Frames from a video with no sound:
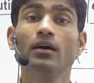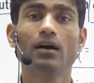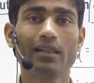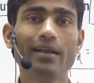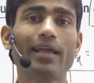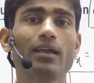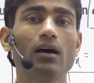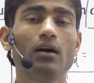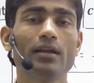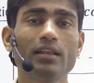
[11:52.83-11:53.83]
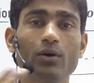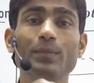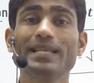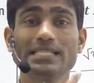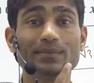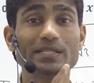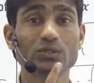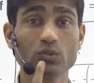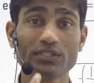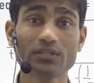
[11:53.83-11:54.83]
allied in our principal
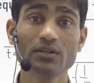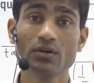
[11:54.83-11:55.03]
solution